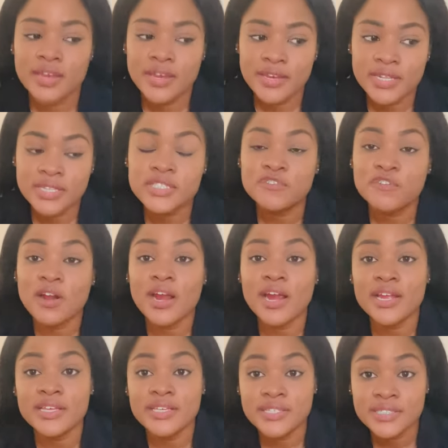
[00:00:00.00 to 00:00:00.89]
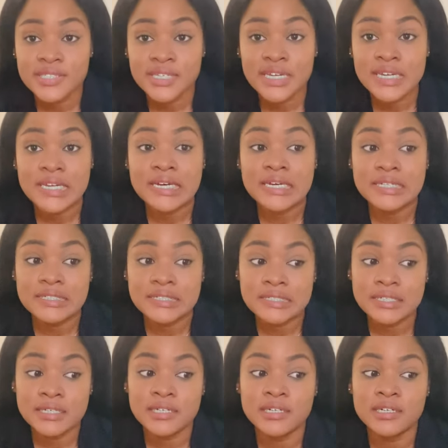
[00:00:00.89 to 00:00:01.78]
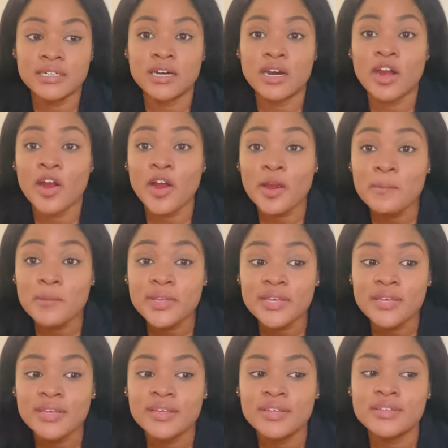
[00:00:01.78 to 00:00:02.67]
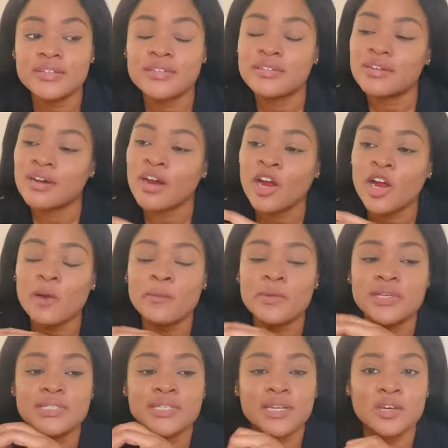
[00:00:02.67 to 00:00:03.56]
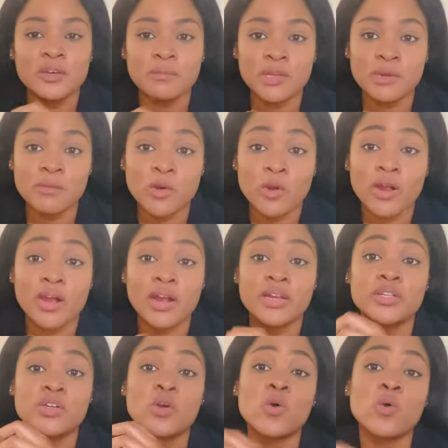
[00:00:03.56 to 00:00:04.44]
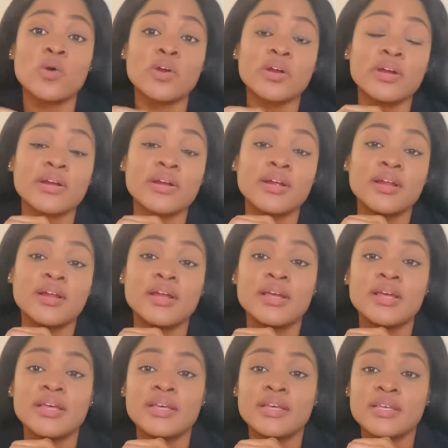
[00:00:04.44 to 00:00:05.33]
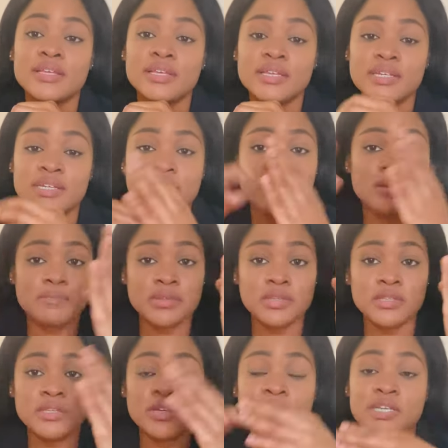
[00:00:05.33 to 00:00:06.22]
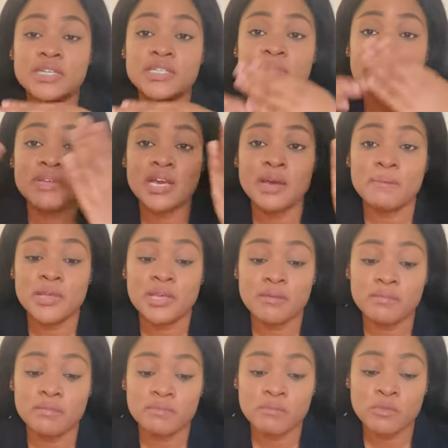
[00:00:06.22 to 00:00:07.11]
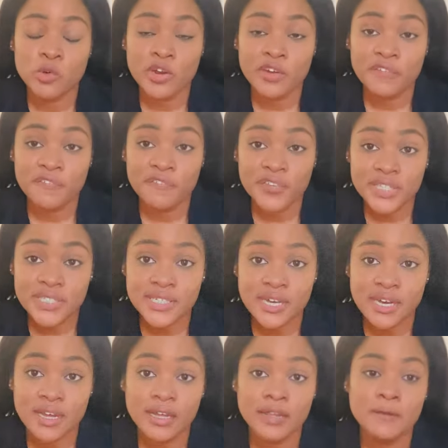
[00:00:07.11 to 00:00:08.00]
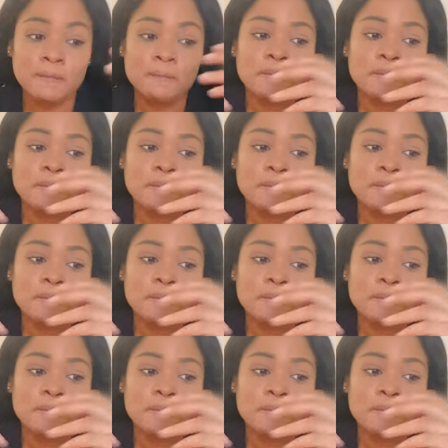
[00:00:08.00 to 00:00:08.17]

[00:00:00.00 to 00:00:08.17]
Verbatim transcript: It's far easier than the army. Army is a little bit more hardcore you need to you need to be a bit more fitter.